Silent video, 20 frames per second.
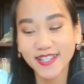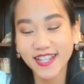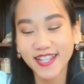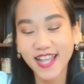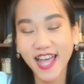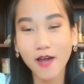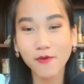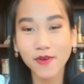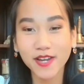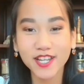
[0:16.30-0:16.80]

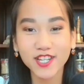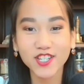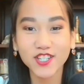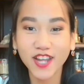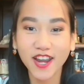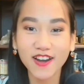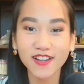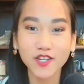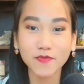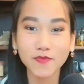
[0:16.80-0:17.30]
I want to
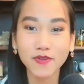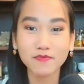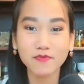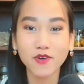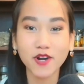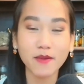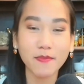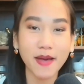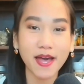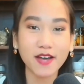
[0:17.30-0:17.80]
share a little bit
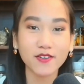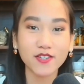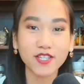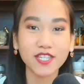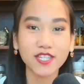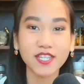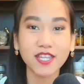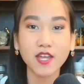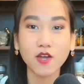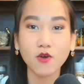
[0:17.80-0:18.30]
more
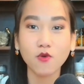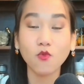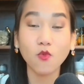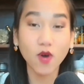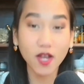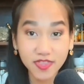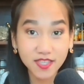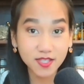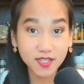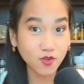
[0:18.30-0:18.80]
about
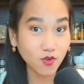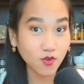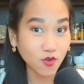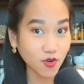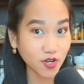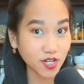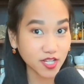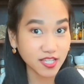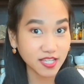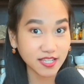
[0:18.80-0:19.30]
what this
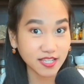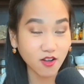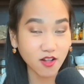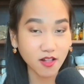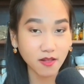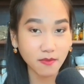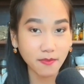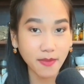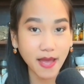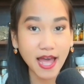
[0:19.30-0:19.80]
course is
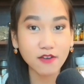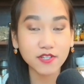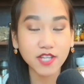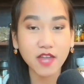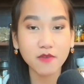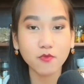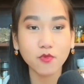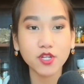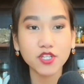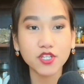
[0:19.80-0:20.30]
all about
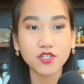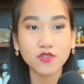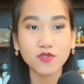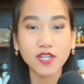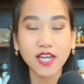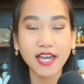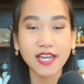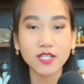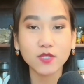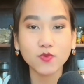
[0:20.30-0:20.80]
and what you
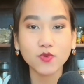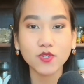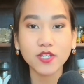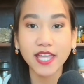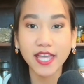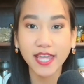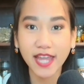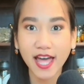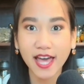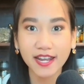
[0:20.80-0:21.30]
guys will
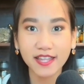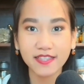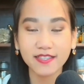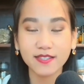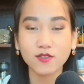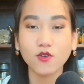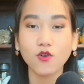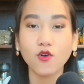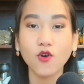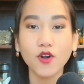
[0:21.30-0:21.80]
get out of this
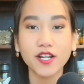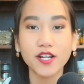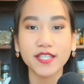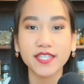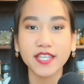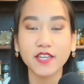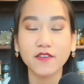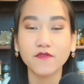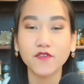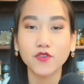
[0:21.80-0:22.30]
course
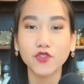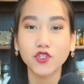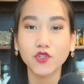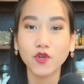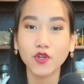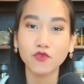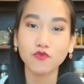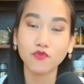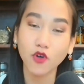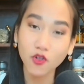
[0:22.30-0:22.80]
if you do
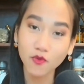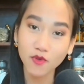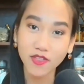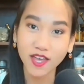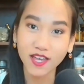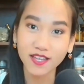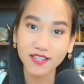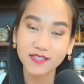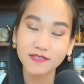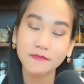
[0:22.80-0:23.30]
enroll with
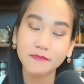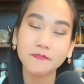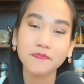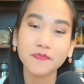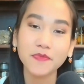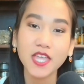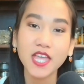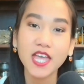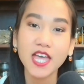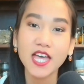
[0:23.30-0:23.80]
us.
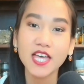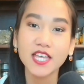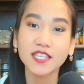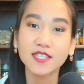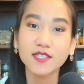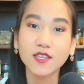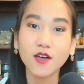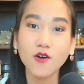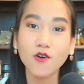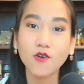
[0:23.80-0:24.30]

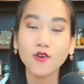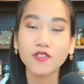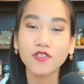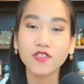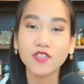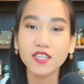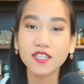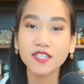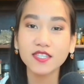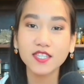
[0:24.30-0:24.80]
So
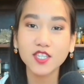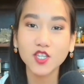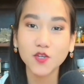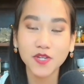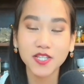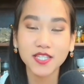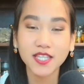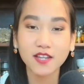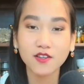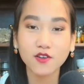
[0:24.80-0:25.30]
this
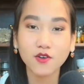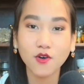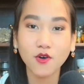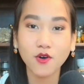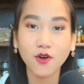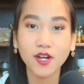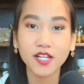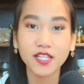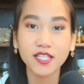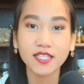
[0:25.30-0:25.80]
Human Design
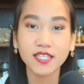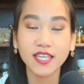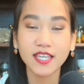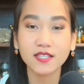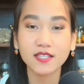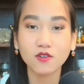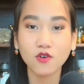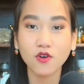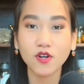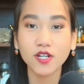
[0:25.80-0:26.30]
course is
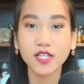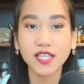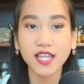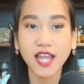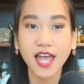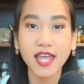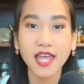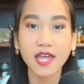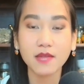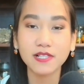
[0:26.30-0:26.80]
a course that
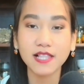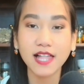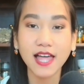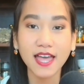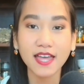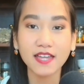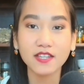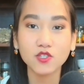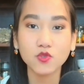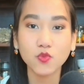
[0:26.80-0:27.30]
I had
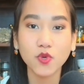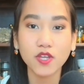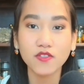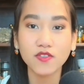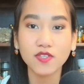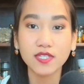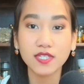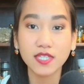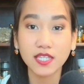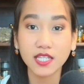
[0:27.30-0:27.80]
planned with
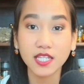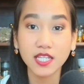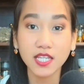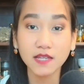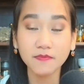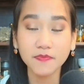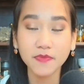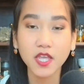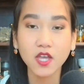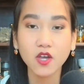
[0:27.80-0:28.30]

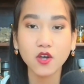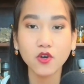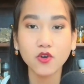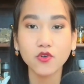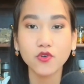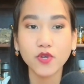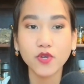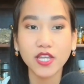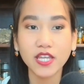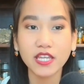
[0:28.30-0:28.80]
Cindy,
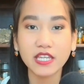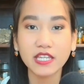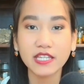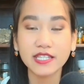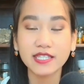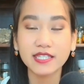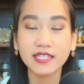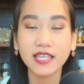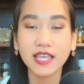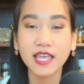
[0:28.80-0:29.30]
who
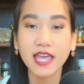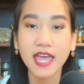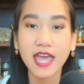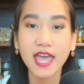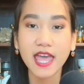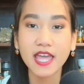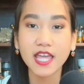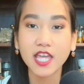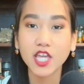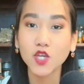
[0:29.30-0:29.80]
is
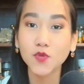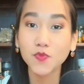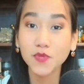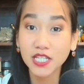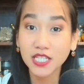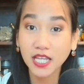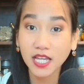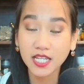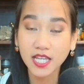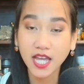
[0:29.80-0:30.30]
a human
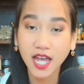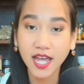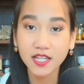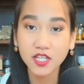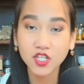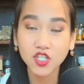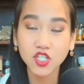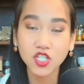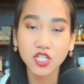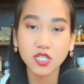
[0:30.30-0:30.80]
design
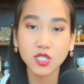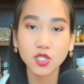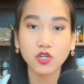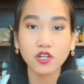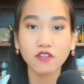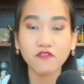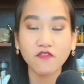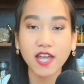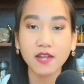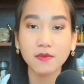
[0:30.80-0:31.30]
guide. She is
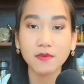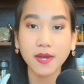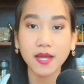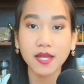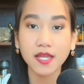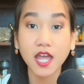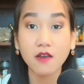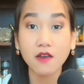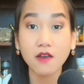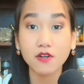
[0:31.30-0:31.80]
certified by
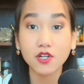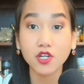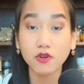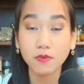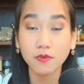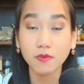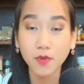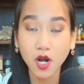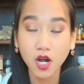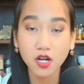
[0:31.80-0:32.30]
Karen
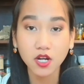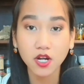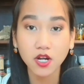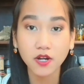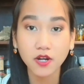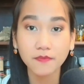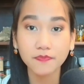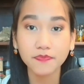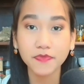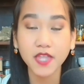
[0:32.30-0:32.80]
Curry
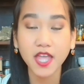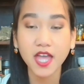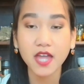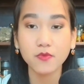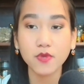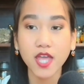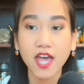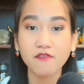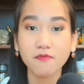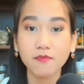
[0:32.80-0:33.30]
Parker, and
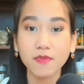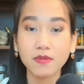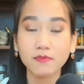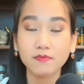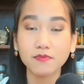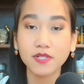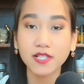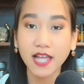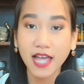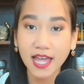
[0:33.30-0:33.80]
we have been
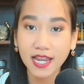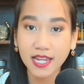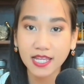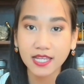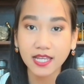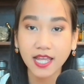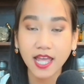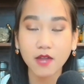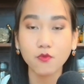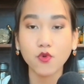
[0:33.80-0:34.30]

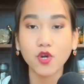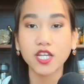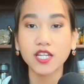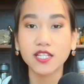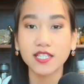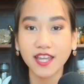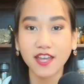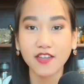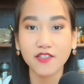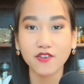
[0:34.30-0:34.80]
planning and working
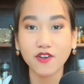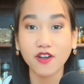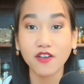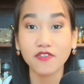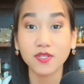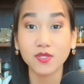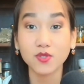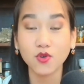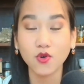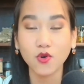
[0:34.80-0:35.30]
together on
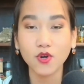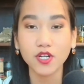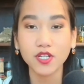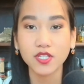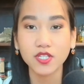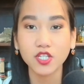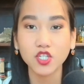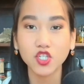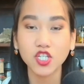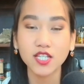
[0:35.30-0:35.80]
this
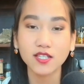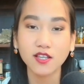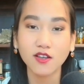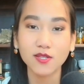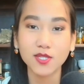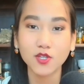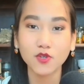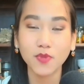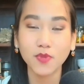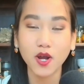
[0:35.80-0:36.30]
course. She's
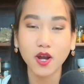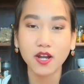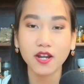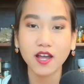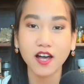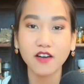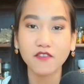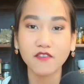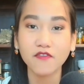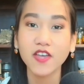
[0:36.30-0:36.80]
also part
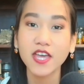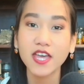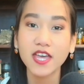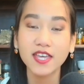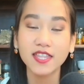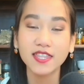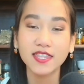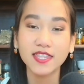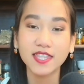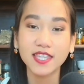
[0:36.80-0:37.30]
of
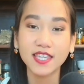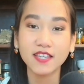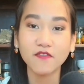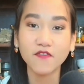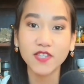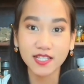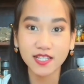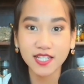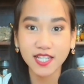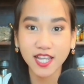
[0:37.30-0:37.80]
the
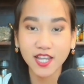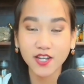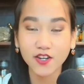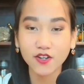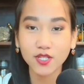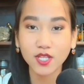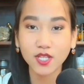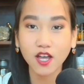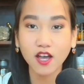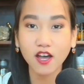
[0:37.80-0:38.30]

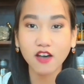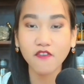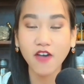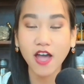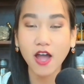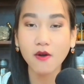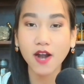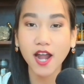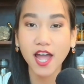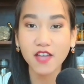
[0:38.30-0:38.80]
facilitators of
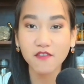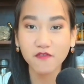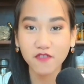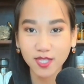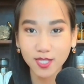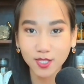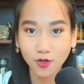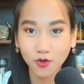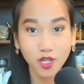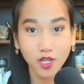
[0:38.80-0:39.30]
our Hyphaen
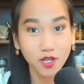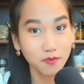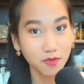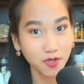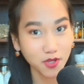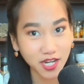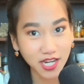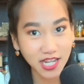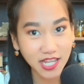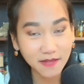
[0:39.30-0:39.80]
Soul
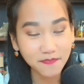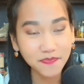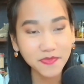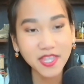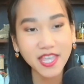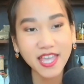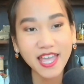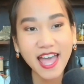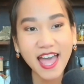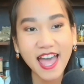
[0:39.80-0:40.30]
community
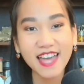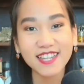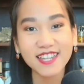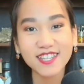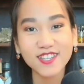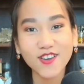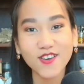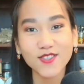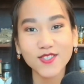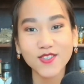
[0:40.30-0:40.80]
and
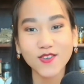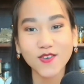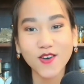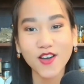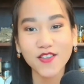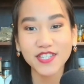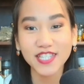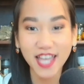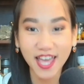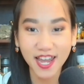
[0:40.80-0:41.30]
also
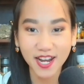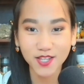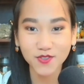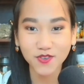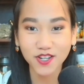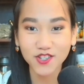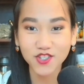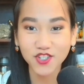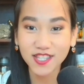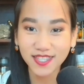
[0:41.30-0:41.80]
on the Tan
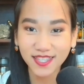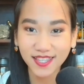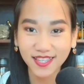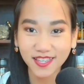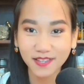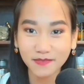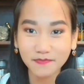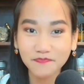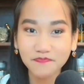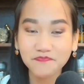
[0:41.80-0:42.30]
Astrology
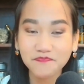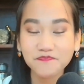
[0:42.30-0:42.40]
team.